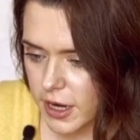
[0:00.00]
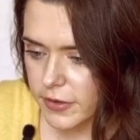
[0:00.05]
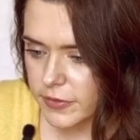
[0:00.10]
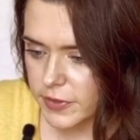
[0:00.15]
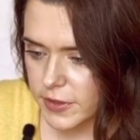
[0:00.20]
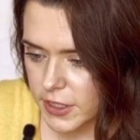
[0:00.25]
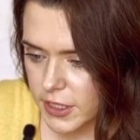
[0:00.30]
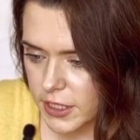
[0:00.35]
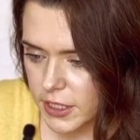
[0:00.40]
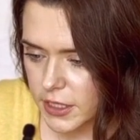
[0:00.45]

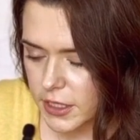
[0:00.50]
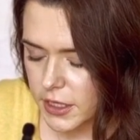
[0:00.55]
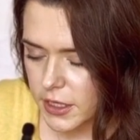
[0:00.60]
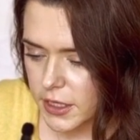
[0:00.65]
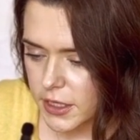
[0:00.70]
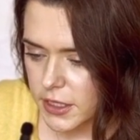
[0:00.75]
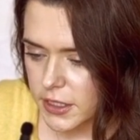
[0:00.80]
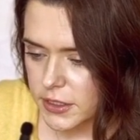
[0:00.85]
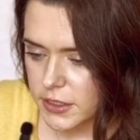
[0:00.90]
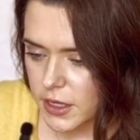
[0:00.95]
out there,
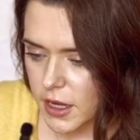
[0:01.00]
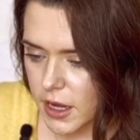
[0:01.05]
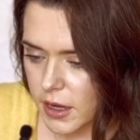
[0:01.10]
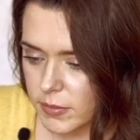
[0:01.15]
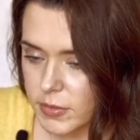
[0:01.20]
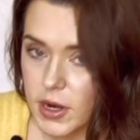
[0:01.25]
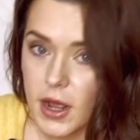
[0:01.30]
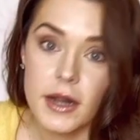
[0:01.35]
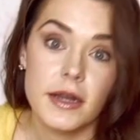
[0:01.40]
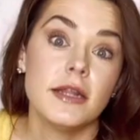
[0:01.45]

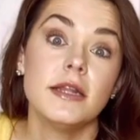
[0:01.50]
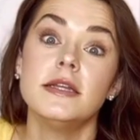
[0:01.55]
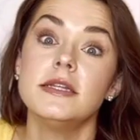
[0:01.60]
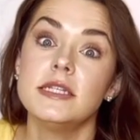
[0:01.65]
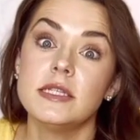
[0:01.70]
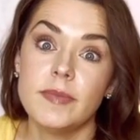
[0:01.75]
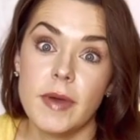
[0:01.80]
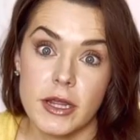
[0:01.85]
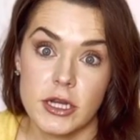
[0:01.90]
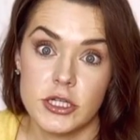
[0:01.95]
not an
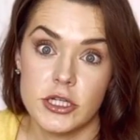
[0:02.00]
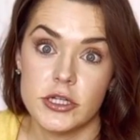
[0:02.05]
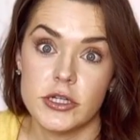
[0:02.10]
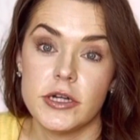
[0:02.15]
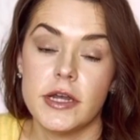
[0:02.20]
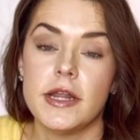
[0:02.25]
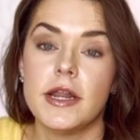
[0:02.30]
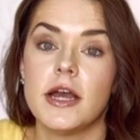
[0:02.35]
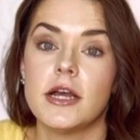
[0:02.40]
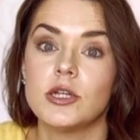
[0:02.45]
inspector,
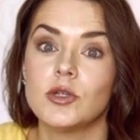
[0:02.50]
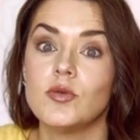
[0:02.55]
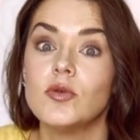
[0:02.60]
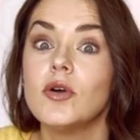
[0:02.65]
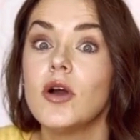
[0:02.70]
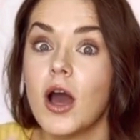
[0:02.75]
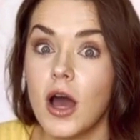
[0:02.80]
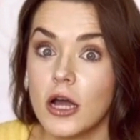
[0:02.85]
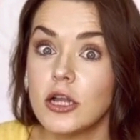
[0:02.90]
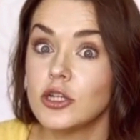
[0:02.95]
an actual
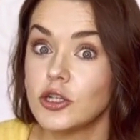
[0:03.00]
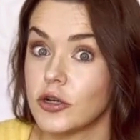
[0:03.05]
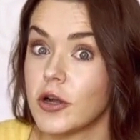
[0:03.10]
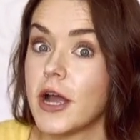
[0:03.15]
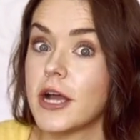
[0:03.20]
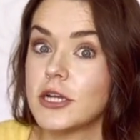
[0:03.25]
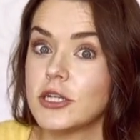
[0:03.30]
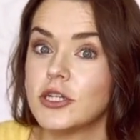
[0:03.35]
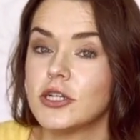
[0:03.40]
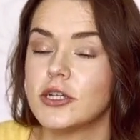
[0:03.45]

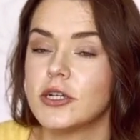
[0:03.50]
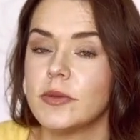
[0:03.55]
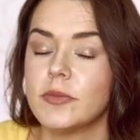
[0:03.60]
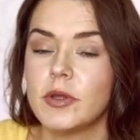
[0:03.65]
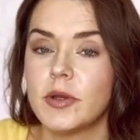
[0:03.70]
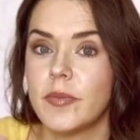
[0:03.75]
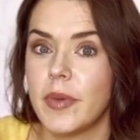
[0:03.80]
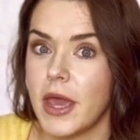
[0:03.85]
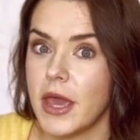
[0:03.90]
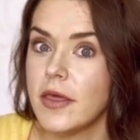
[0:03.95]
contractor. And I'm
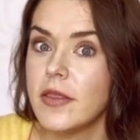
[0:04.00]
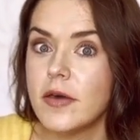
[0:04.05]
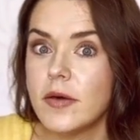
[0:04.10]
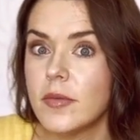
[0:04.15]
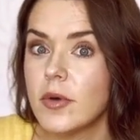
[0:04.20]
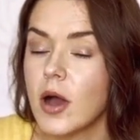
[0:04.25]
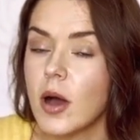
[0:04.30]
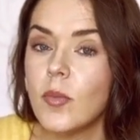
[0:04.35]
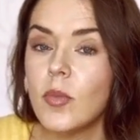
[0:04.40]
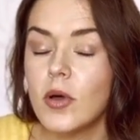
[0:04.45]
going to pay them
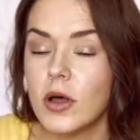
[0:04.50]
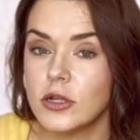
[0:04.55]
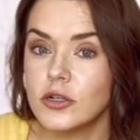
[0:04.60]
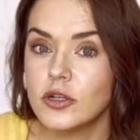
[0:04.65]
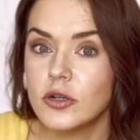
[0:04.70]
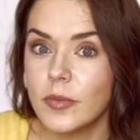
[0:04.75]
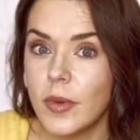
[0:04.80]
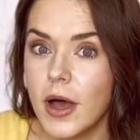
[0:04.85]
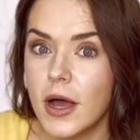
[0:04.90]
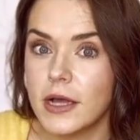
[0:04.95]
a couple
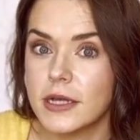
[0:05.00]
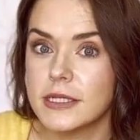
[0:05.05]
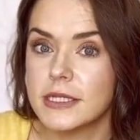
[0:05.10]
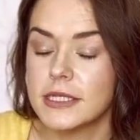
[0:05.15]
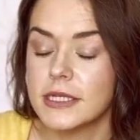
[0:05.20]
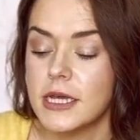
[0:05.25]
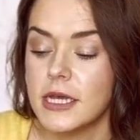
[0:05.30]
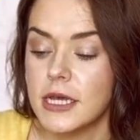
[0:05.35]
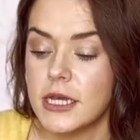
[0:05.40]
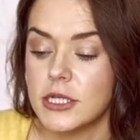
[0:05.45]
$100
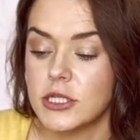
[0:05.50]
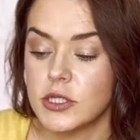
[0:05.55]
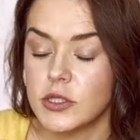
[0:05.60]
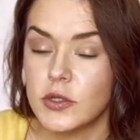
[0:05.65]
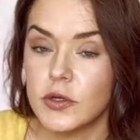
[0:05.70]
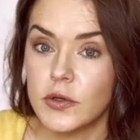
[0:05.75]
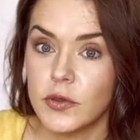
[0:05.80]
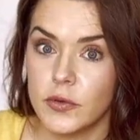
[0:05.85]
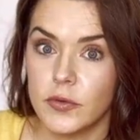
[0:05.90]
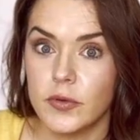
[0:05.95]
to
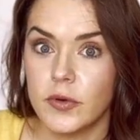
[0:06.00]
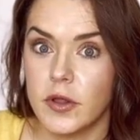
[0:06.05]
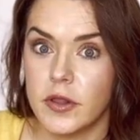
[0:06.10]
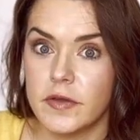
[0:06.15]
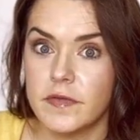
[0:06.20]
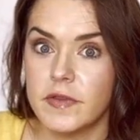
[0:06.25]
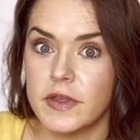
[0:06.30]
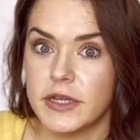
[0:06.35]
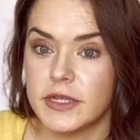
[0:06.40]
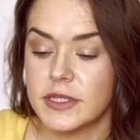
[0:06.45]
look through all
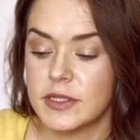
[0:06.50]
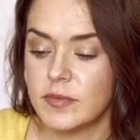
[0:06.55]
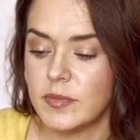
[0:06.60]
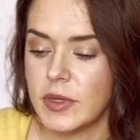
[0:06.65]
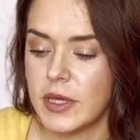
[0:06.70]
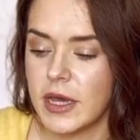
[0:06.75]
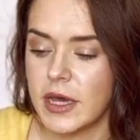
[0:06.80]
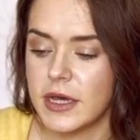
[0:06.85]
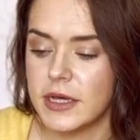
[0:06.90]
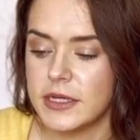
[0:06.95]
of this,
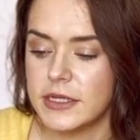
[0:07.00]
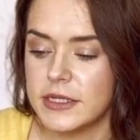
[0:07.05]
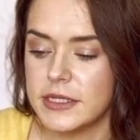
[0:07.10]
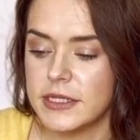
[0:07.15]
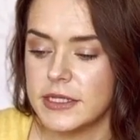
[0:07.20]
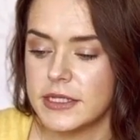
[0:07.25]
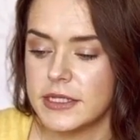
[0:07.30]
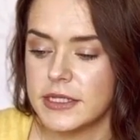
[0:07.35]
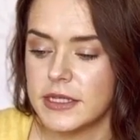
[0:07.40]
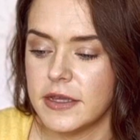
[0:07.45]

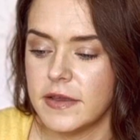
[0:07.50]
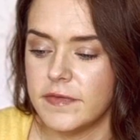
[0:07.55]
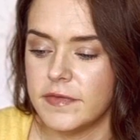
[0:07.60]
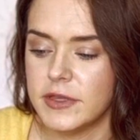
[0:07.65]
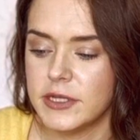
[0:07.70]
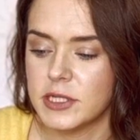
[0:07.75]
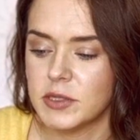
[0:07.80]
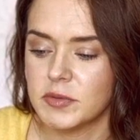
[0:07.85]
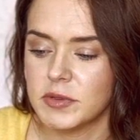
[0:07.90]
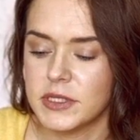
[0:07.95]
because if
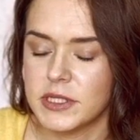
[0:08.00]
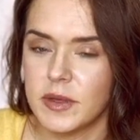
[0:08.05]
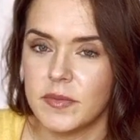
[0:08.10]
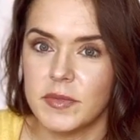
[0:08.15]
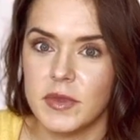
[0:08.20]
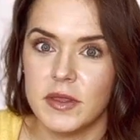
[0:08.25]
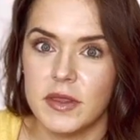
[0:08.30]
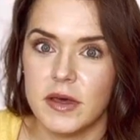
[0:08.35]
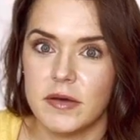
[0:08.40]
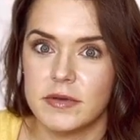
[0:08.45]
this was
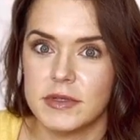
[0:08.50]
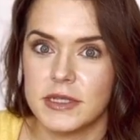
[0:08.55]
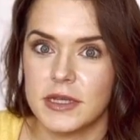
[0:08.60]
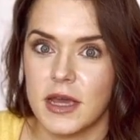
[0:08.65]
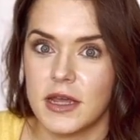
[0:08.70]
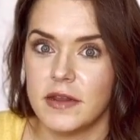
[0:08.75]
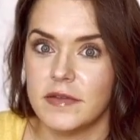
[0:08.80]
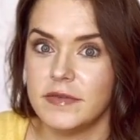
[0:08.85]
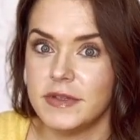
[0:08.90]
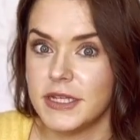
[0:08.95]
something that was
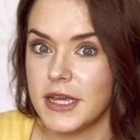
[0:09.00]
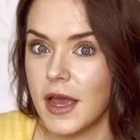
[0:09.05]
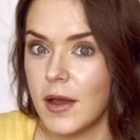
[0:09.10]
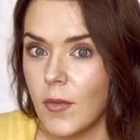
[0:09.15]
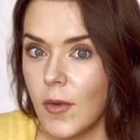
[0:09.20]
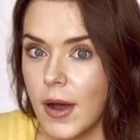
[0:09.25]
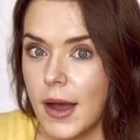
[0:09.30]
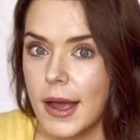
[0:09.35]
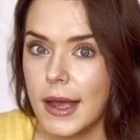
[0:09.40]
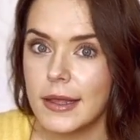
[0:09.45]
kind of
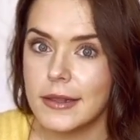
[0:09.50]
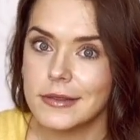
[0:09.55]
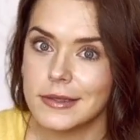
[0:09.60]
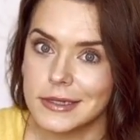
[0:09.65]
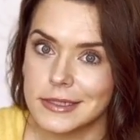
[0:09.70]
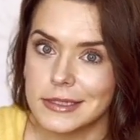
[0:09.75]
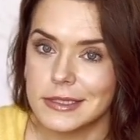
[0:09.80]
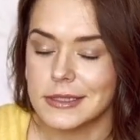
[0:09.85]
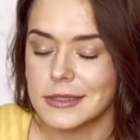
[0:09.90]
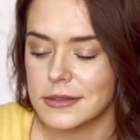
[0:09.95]
DIY,
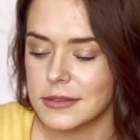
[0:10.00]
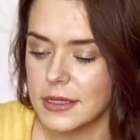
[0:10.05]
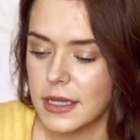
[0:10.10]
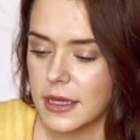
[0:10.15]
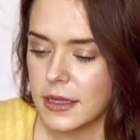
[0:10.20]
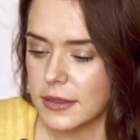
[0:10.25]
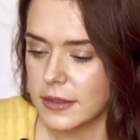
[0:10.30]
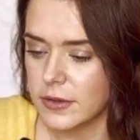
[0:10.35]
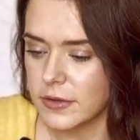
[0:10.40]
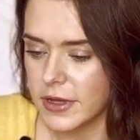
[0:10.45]
that's
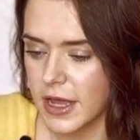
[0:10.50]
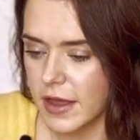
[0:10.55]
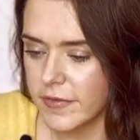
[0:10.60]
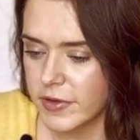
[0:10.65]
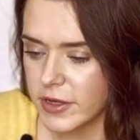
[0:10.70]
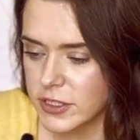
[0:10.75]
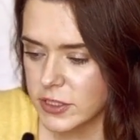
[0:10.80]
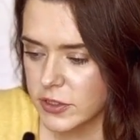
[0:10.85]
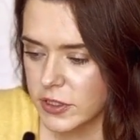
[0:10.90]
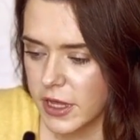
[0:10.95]
like a little
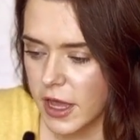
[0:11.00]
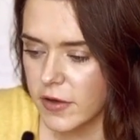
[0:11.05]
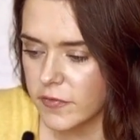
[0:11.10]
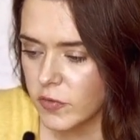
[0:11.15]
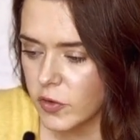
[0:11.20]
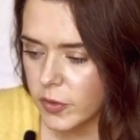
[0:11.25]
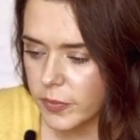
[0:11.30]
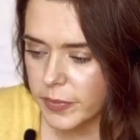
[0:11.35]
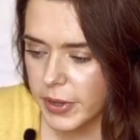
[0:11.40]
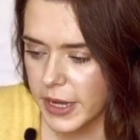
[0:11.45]
caveat to look out
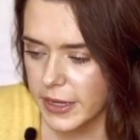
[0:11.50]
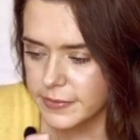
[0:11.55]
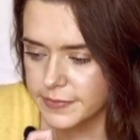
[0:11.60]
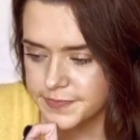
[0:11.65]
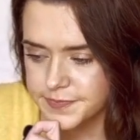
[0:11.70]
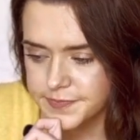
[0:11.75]
for. But